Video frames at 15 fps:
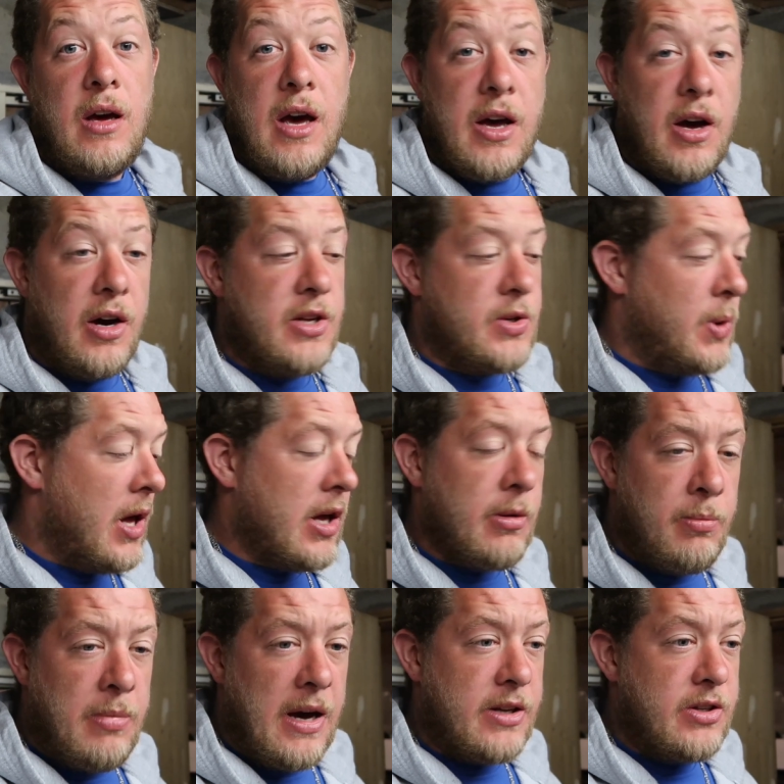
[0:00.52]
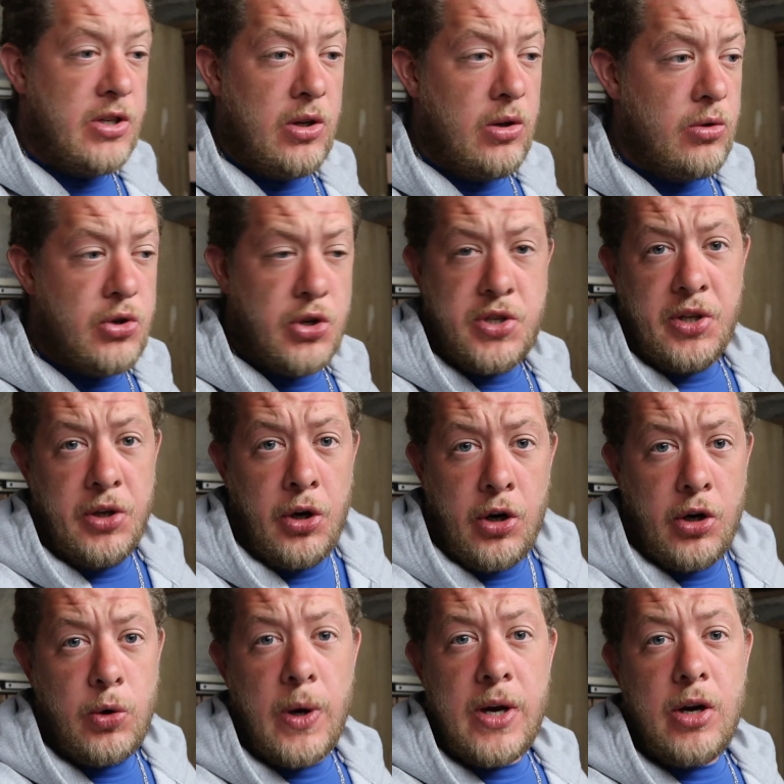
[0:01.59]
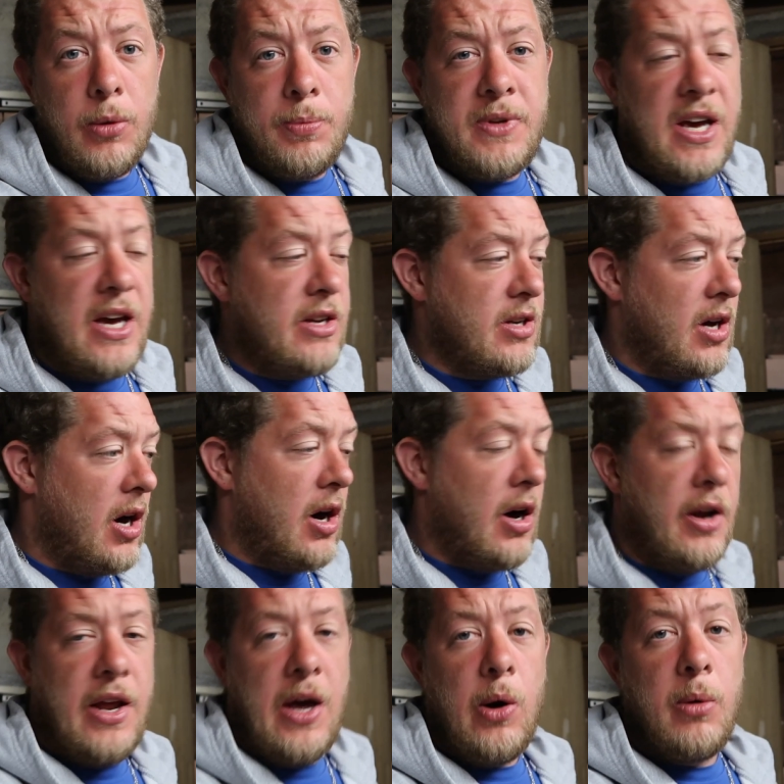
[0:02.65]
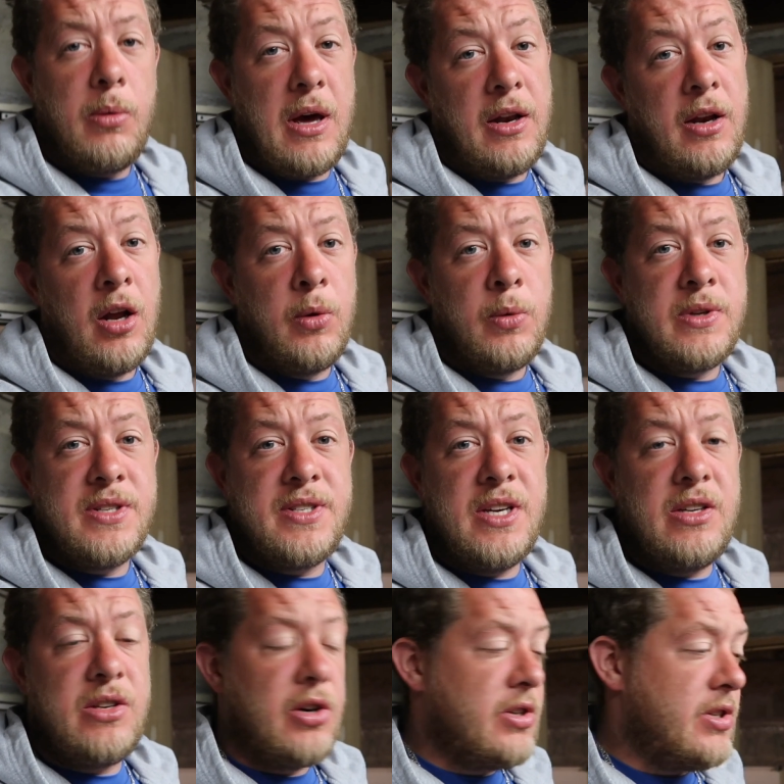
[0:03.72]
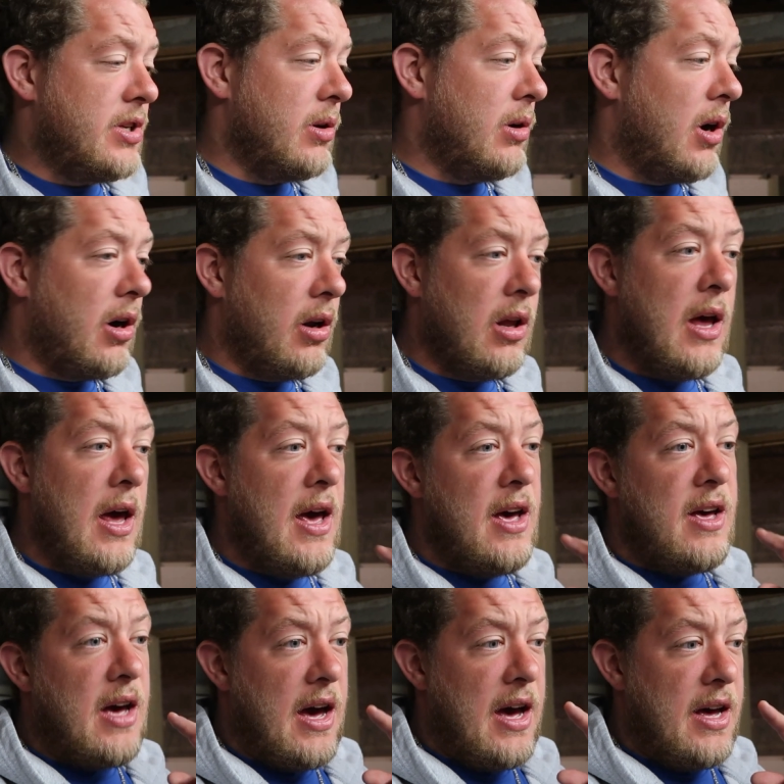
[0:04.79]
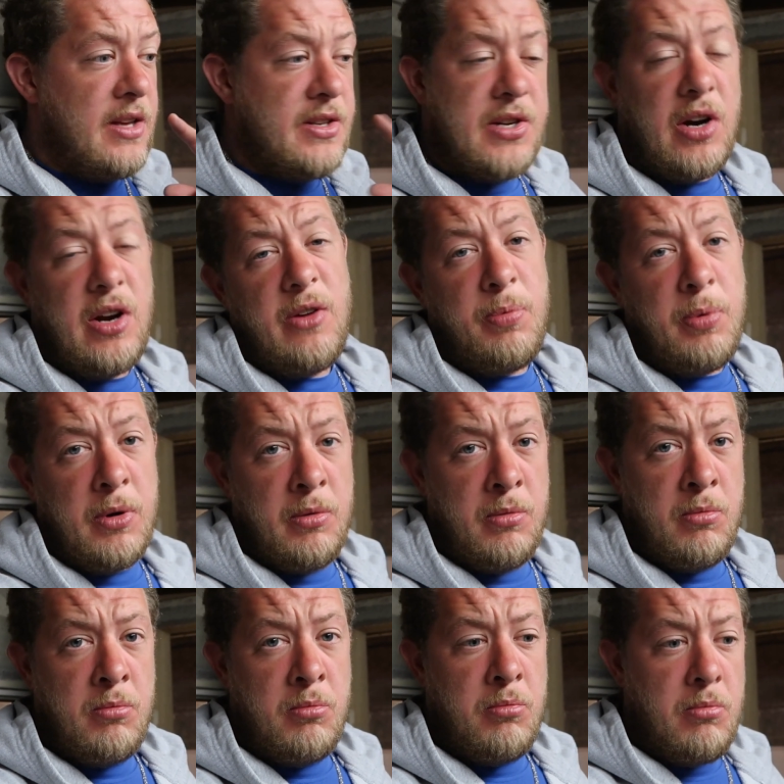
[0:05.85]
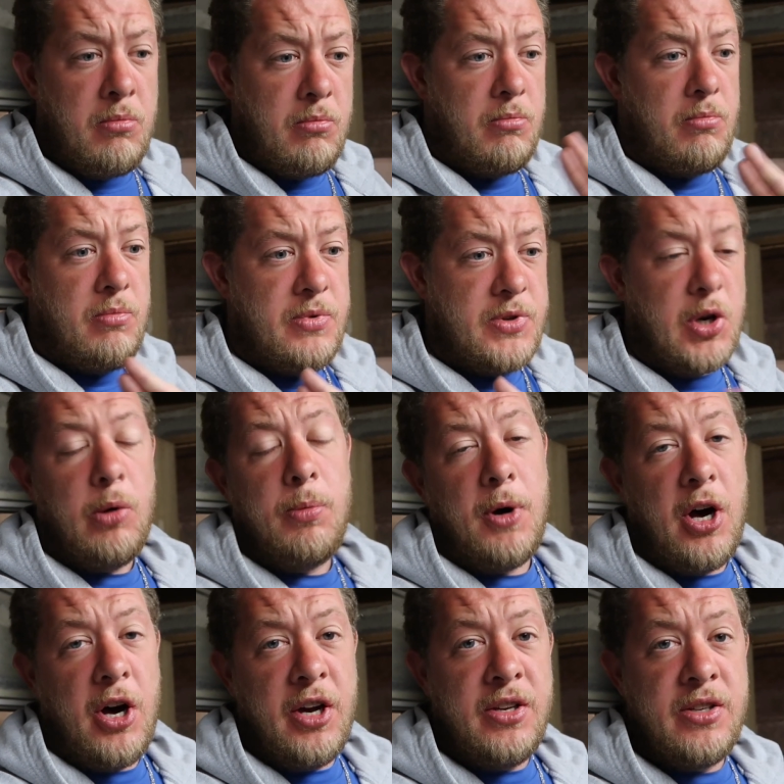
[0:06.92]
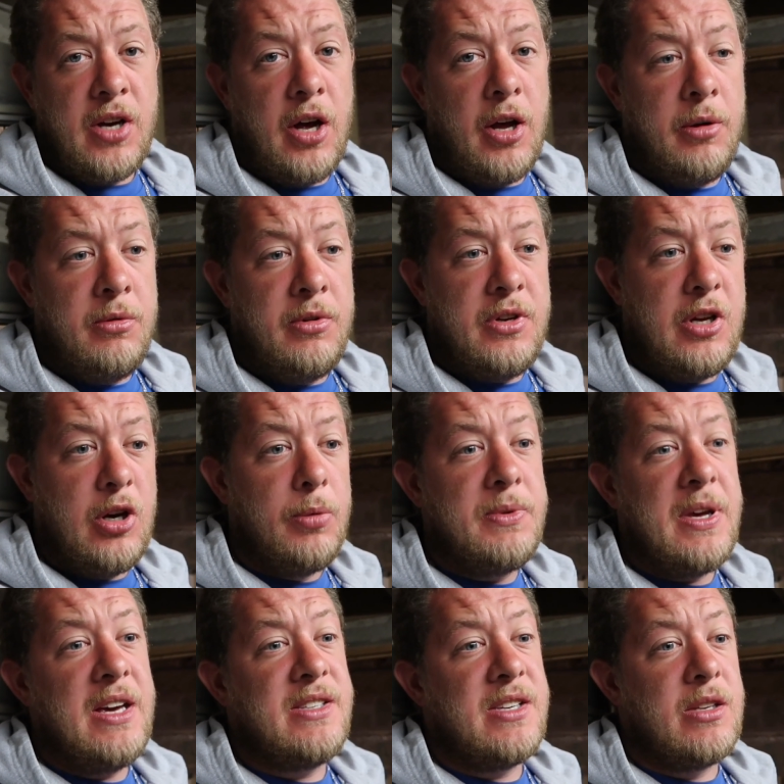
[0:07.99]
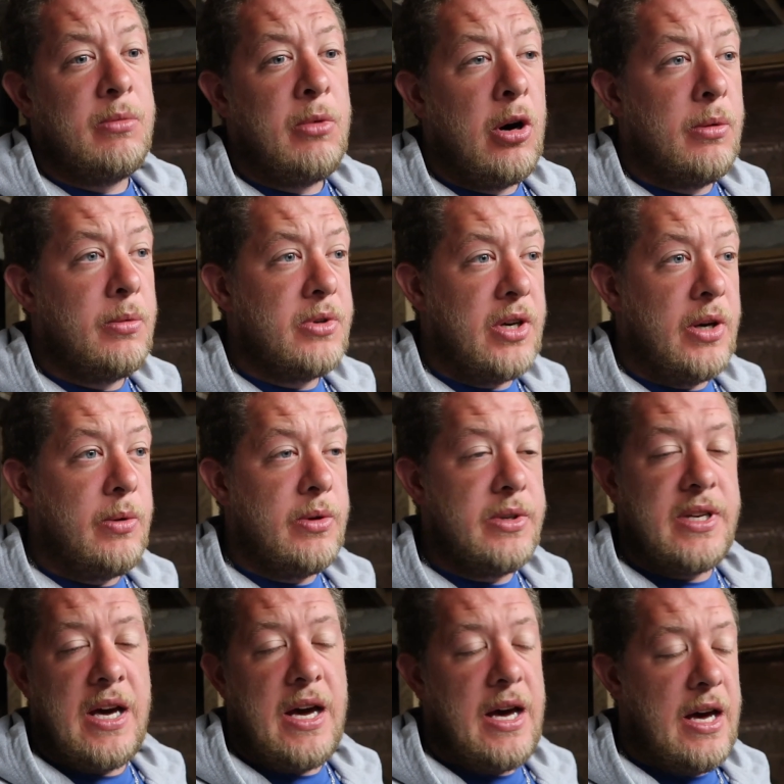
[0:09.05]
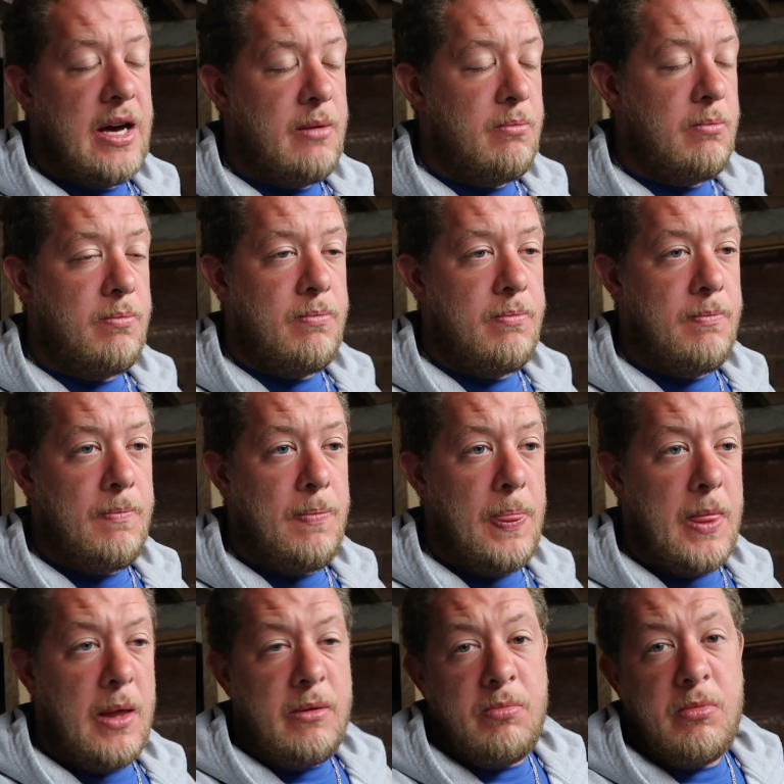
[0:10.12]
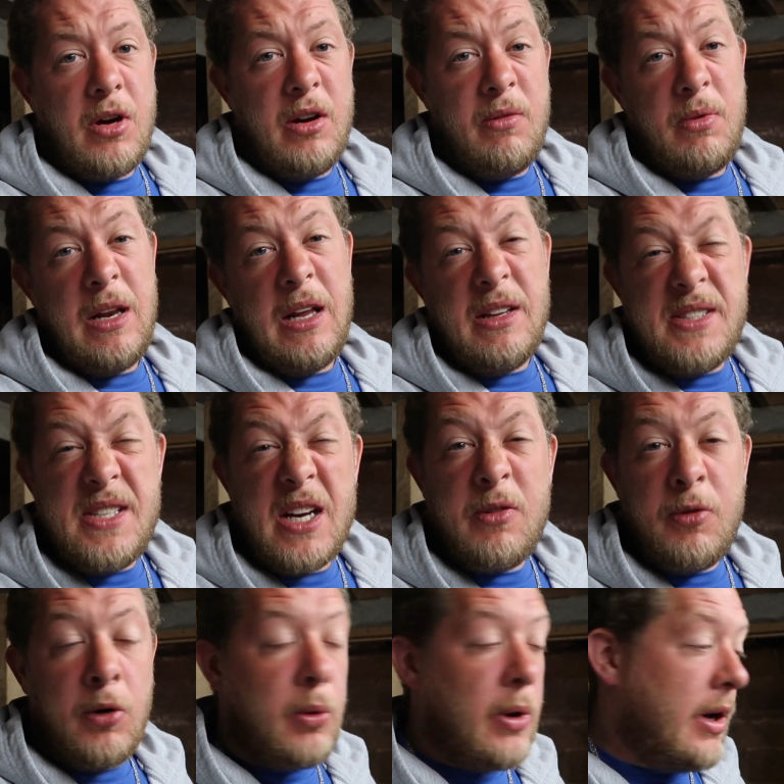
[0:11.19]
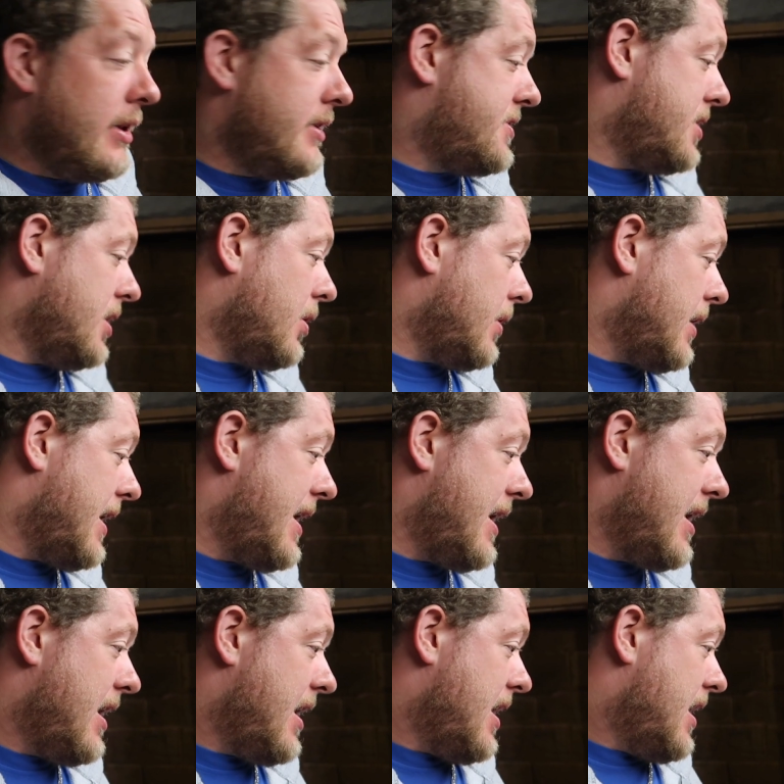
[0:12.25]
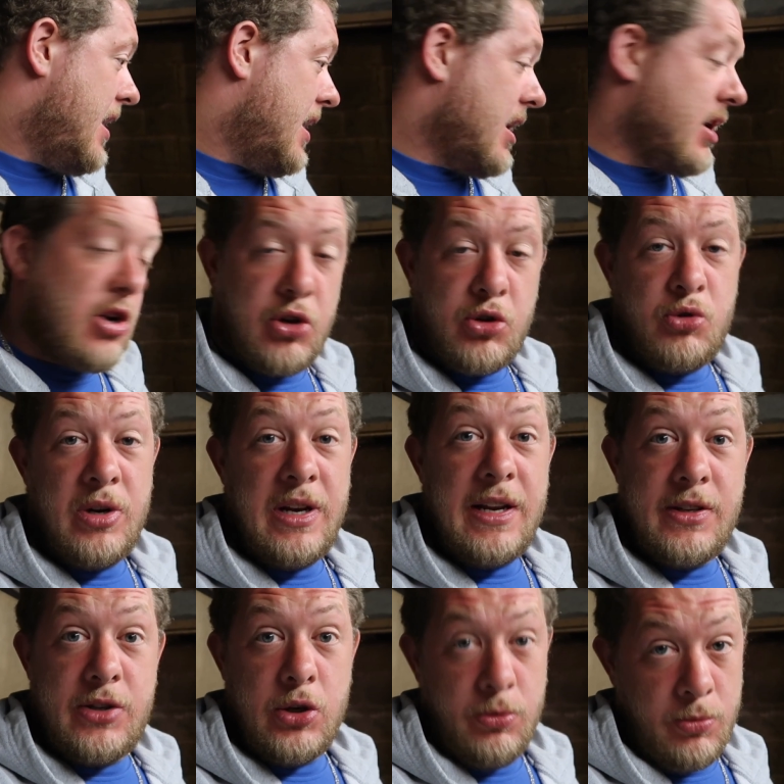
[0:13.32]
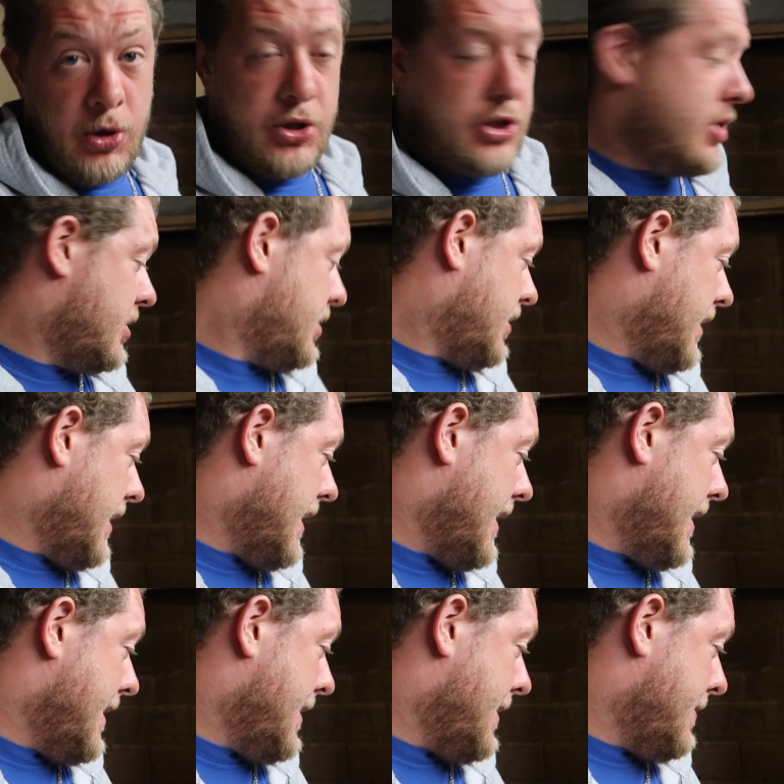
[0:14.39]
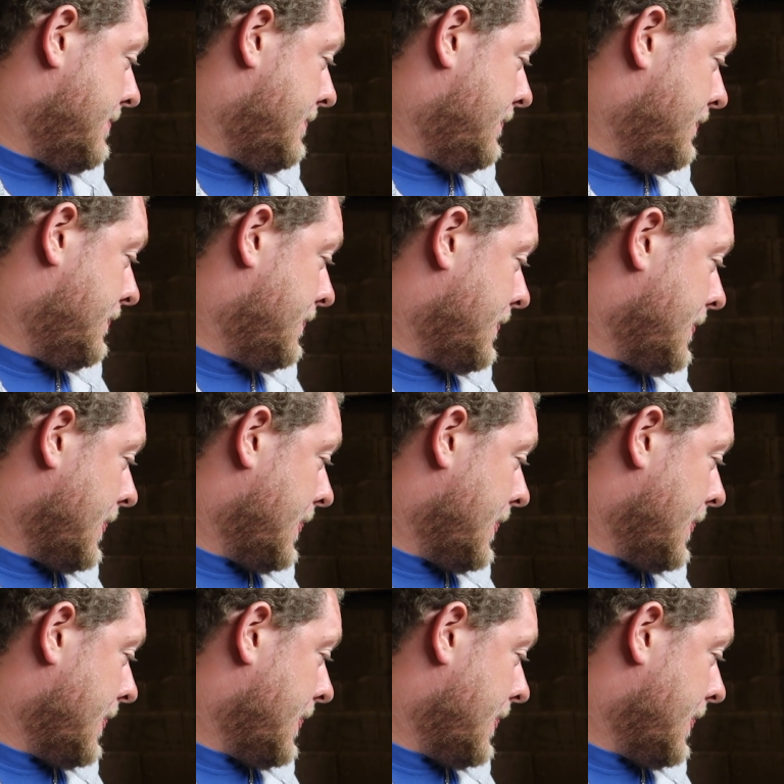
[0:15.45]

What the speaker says: Hey guys, welcome back to just another quick update on how I'm getting on with the C32 Laurel. Sorry I've been so behind on the updates at the moment. I was kind of a little sick for a while, so couldn't really do much. I